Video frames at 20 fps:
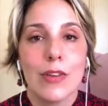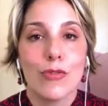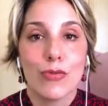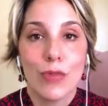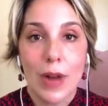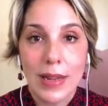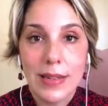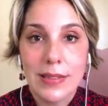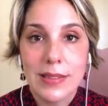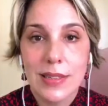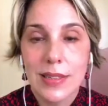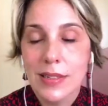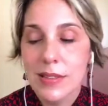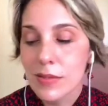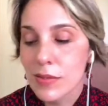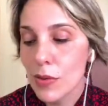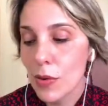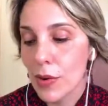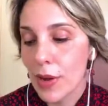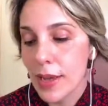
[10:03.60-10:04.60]
writing,
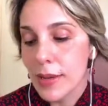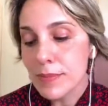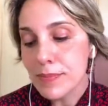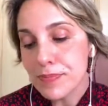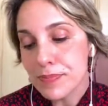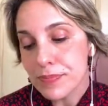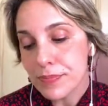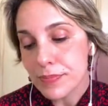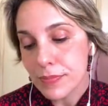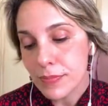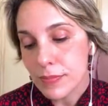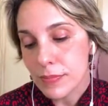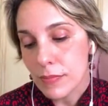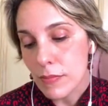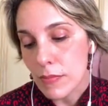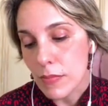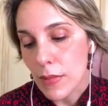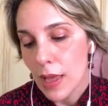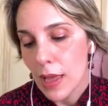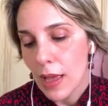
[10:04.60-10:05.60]
okay?
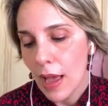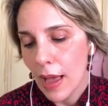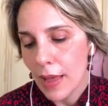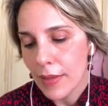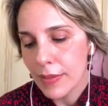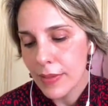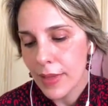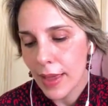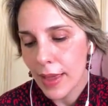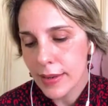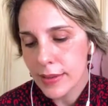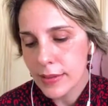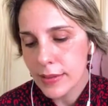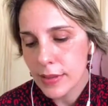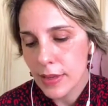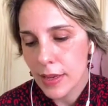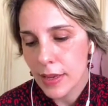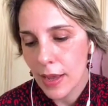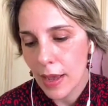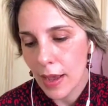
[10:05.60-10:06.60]
And
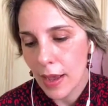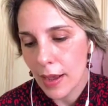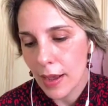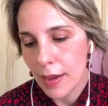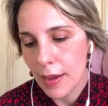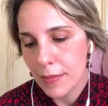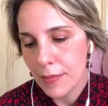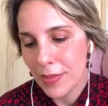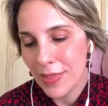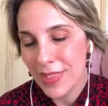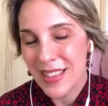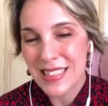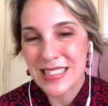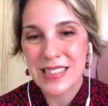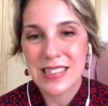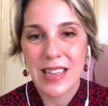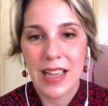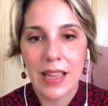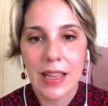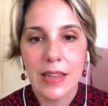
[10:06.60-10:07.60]
then the
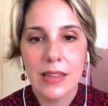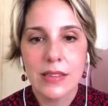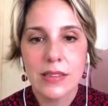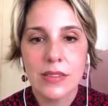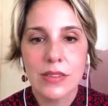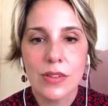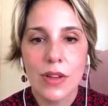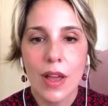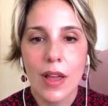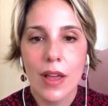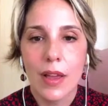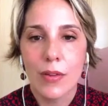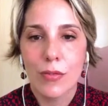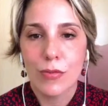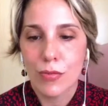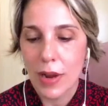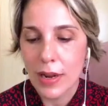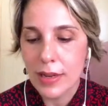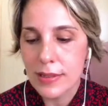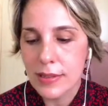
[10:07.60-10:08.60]
second
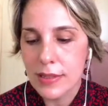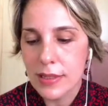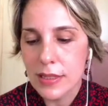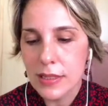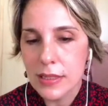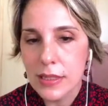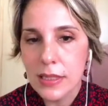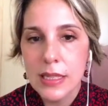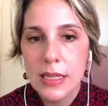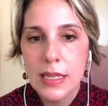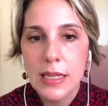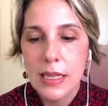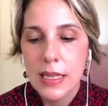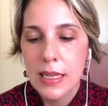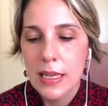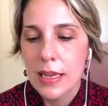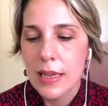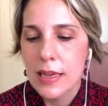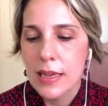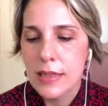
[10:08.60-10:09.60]
writing
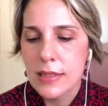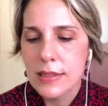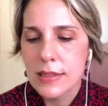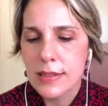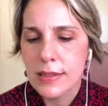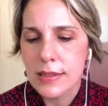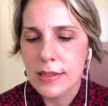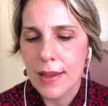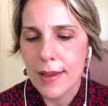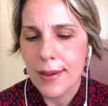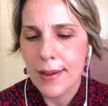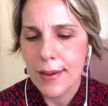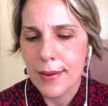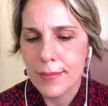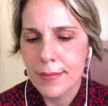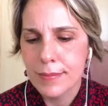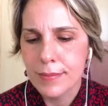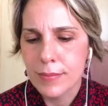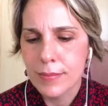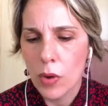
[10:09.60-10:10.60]
is,
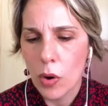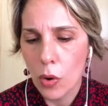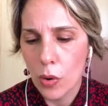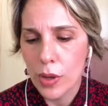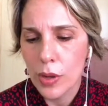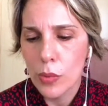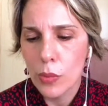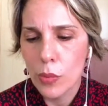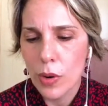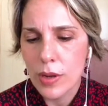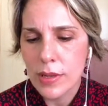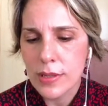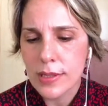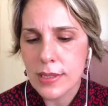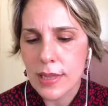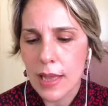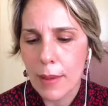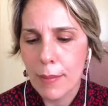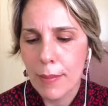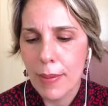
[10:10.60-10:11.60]
or it
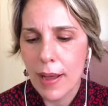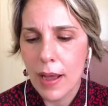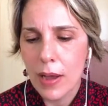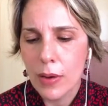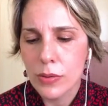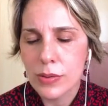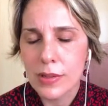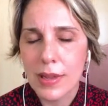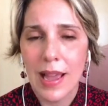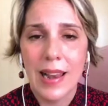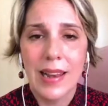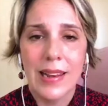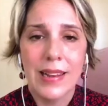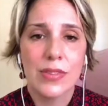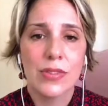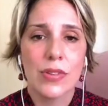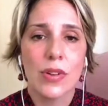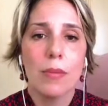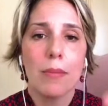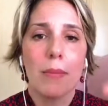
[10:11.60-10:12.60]
was about a
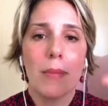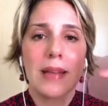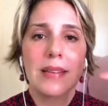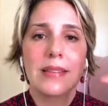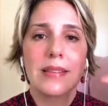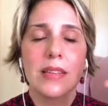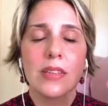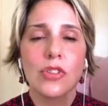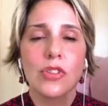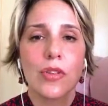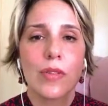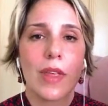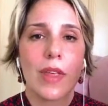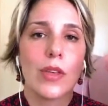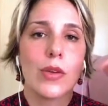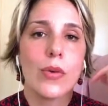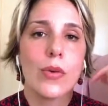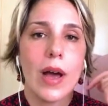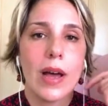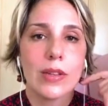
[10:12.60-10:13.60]
little message
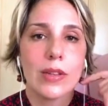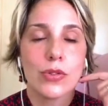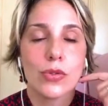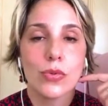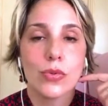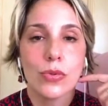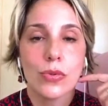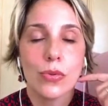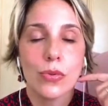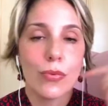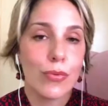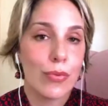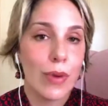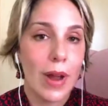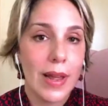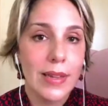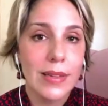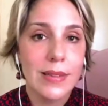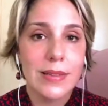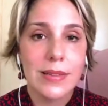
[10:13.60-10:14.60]
that you had to
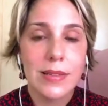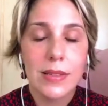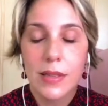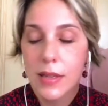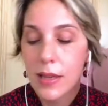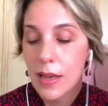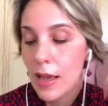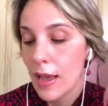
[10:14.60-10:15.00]
write